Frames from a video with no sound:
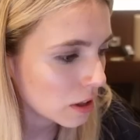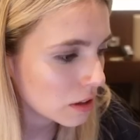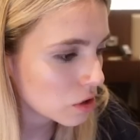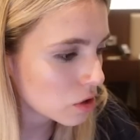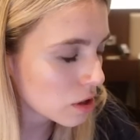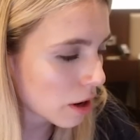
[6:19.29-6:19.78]

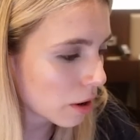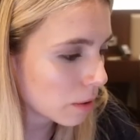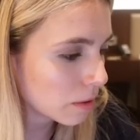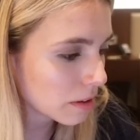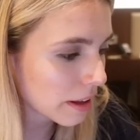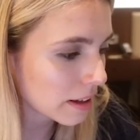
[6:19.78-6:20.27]

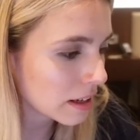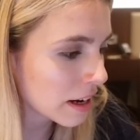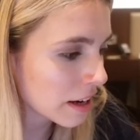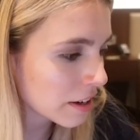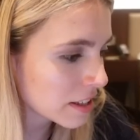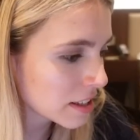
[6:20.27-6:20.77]
So the idea
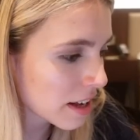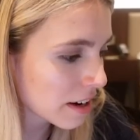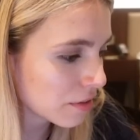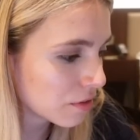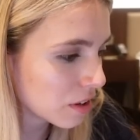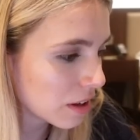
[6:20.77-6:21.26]
here is that
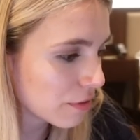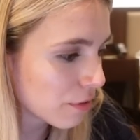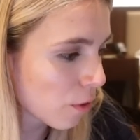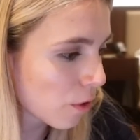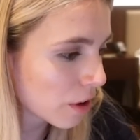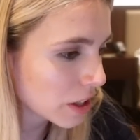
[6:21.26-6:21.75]
if
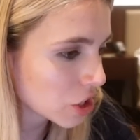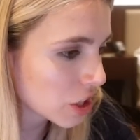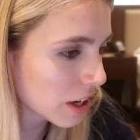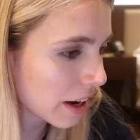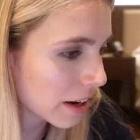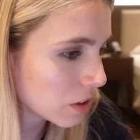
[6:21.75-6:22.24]
d4, she
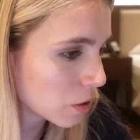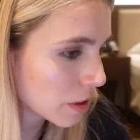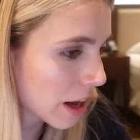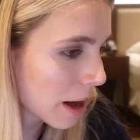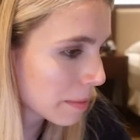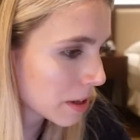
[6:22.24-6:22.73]
can't do
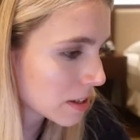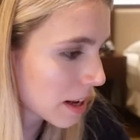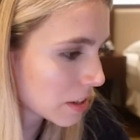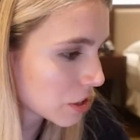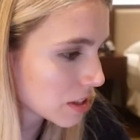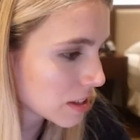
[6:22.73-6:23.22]
that because
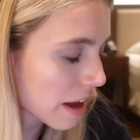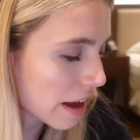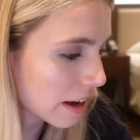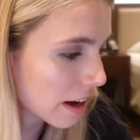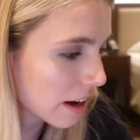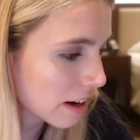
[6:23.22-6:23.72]
I'll just
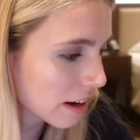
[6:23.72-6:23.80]
take it.